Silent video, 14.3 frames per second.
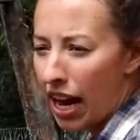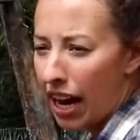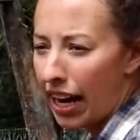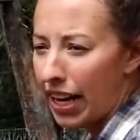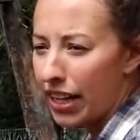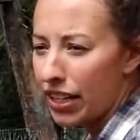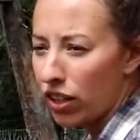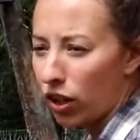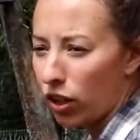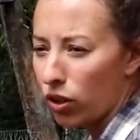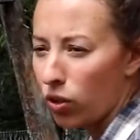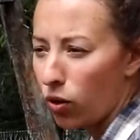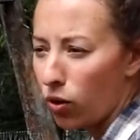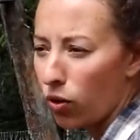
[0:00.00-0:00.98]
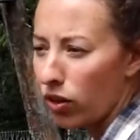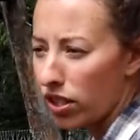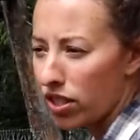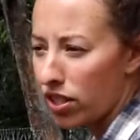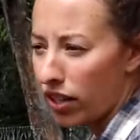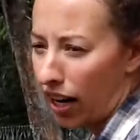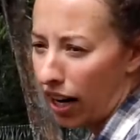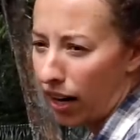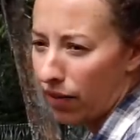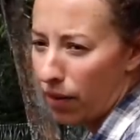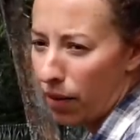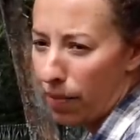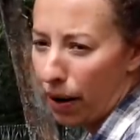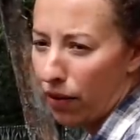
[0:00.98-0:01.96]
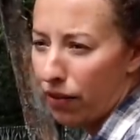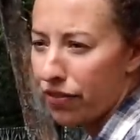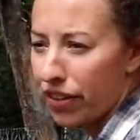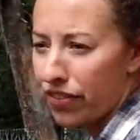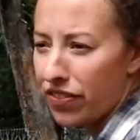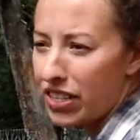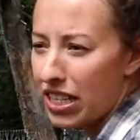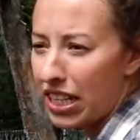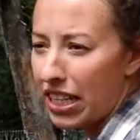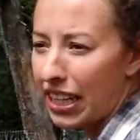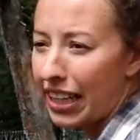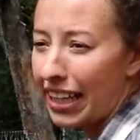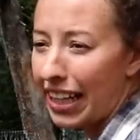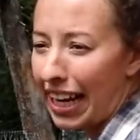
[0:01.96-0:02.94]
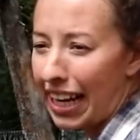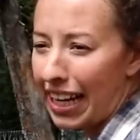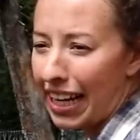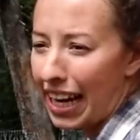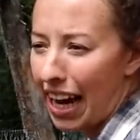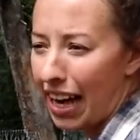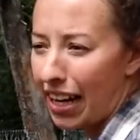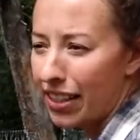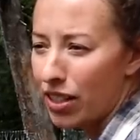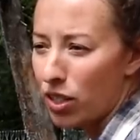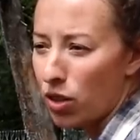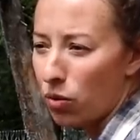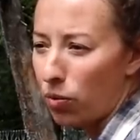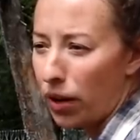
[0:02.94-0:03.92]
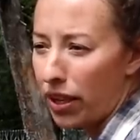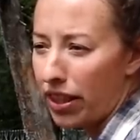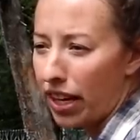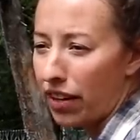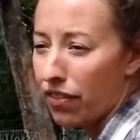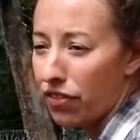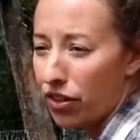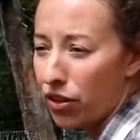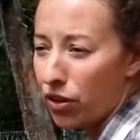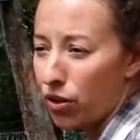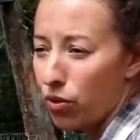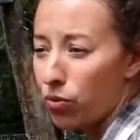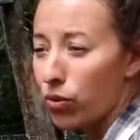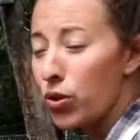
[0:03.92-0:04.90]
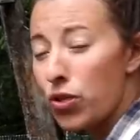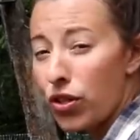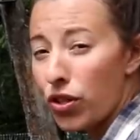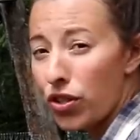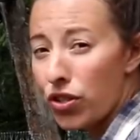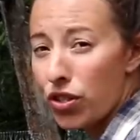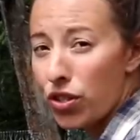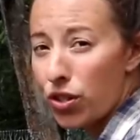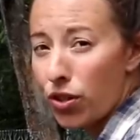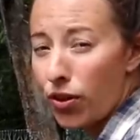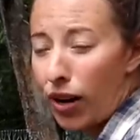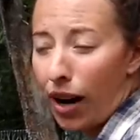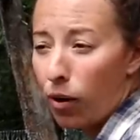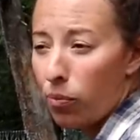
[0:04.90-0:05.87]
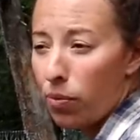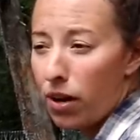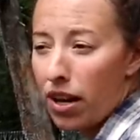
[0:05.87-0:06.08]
And our goal is to have about fifty laying hens with a few roosters to help